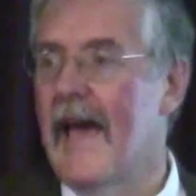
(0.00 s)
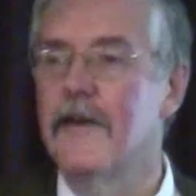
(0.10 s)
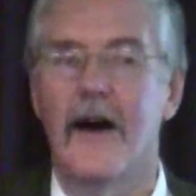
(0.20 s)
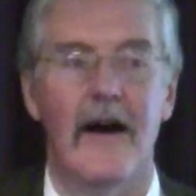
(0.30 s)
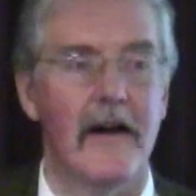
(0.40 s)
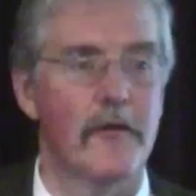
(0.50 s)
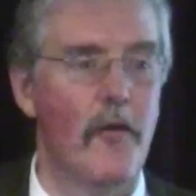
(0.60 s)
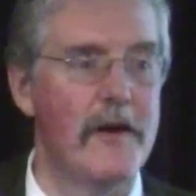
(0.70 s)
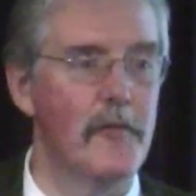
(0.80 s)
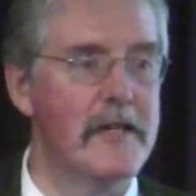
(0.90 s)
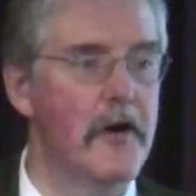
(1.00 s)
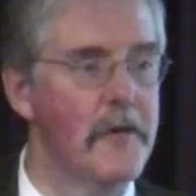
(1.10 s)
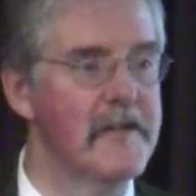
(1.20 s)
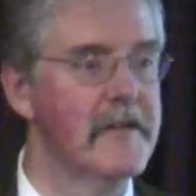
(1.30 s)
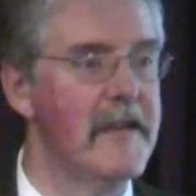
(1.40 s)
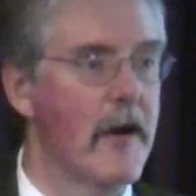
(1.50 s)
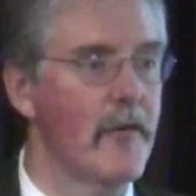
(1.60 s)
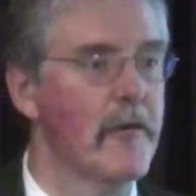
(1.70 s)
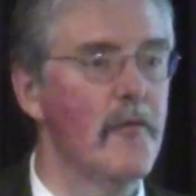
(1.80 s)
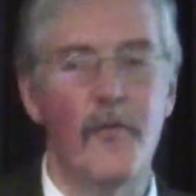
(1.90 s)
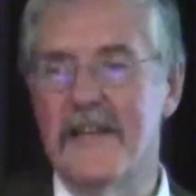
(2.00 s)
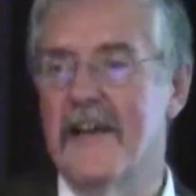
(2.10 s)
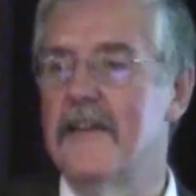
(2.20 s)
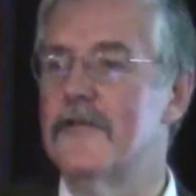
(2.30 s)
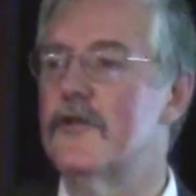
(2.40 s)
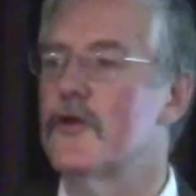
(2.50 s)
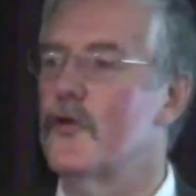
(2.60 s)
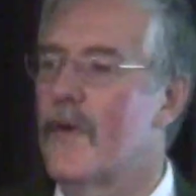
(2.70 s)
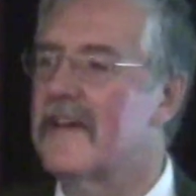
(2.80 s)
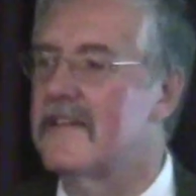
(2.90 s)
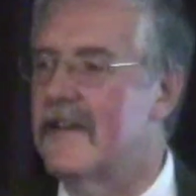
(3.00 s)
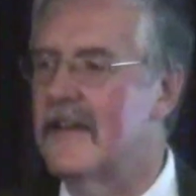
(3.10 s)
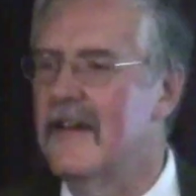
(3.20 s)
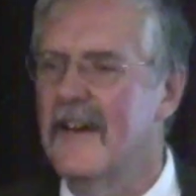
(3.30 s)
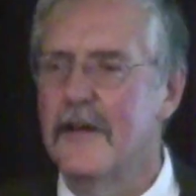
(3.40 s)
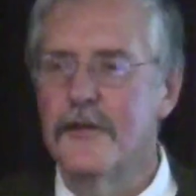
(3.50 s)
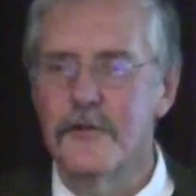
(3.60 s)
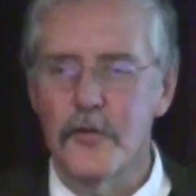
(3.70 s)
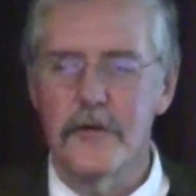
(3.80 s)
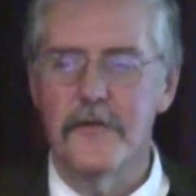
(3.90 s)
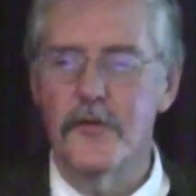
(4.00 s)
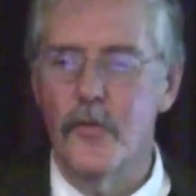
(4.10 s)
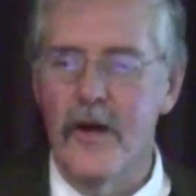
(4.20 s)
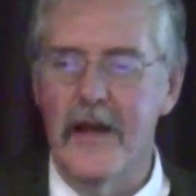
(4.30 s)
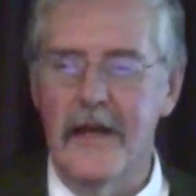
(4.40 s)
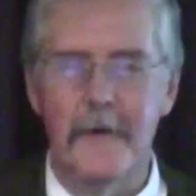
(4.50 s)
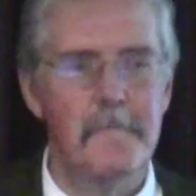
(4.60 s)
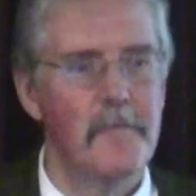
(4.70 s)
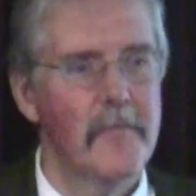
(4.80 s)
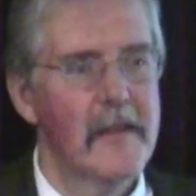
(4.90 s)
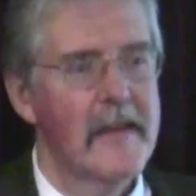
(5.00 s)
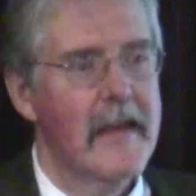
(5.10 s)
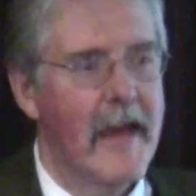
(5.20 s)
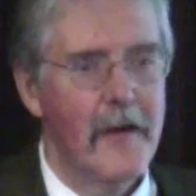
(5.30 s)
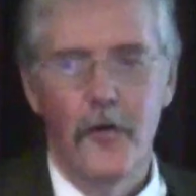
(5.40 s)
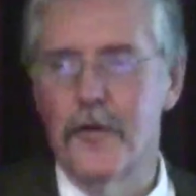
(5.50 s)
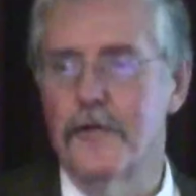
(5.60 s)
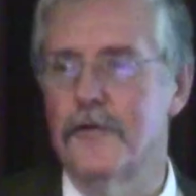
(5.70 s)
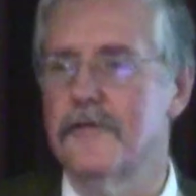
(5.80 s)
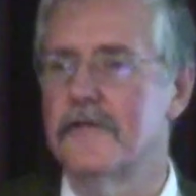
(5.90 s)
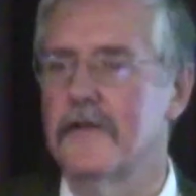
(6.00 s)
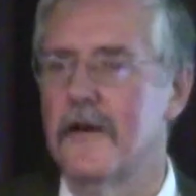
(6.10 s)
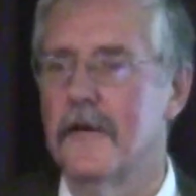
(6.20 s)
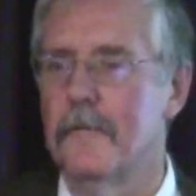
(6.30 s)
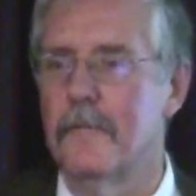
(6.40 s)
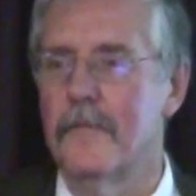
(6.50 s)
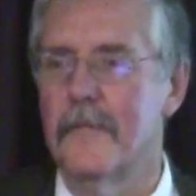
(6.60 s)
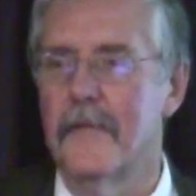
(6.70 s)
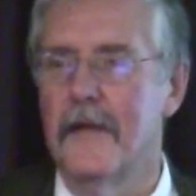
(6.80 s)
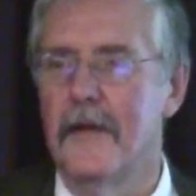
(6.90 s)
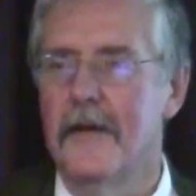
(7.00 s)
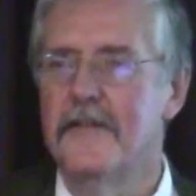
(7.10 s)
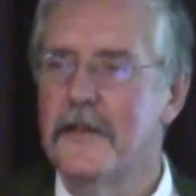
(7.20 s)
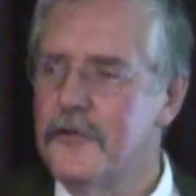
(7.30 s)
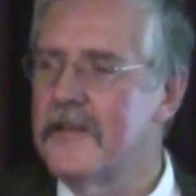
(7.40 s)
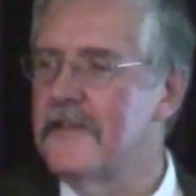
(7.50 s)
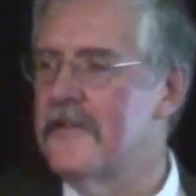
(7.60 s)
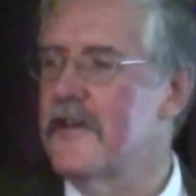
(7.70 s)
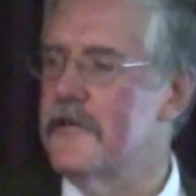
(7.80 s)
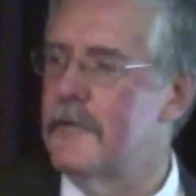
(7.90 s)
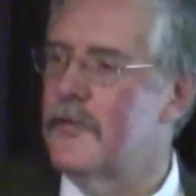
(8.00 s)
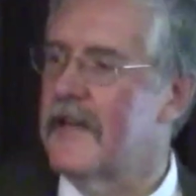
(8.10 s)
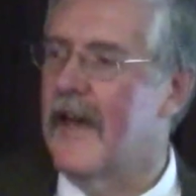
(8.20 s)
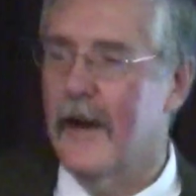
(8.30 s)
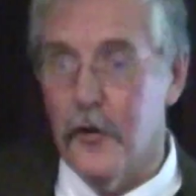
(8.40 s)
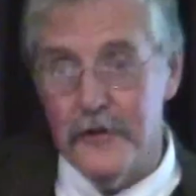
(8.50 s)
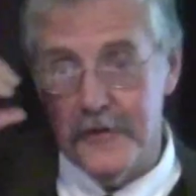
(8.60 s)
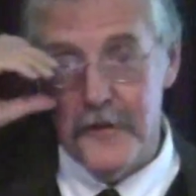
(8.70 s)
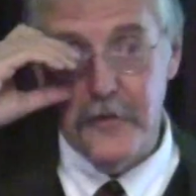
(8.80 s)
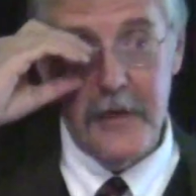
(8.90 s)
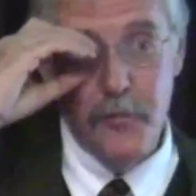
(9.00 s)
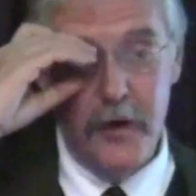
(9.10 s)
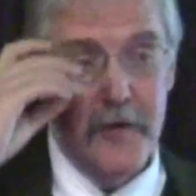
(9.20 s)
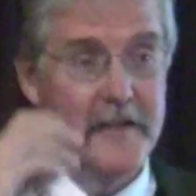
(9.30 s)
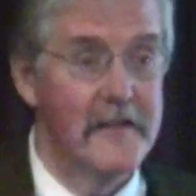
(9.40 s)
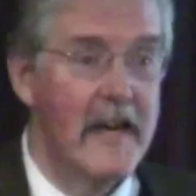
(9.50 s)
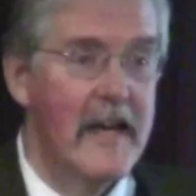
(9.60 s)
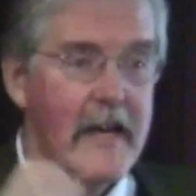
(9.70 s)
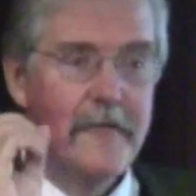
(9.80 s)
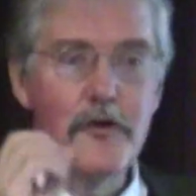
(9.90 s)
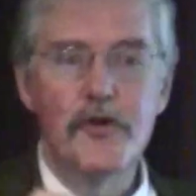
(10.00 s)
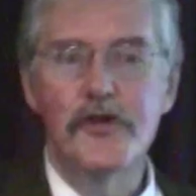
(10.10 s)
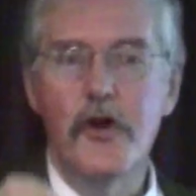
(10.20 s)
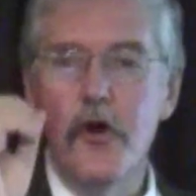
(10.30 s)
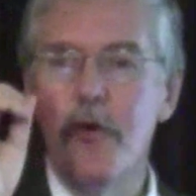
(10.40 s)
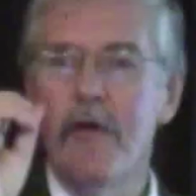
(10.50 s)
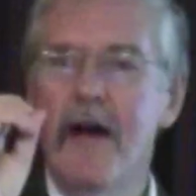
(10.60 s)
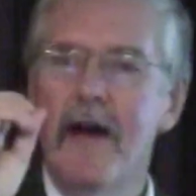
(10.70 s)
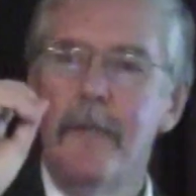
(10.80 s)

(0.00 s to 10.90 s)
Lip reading: ad hoc. When we notice an error, we tend to correct it, sort of the way catalogers, it's an interesting distinction between catalogers and other librarians. If you show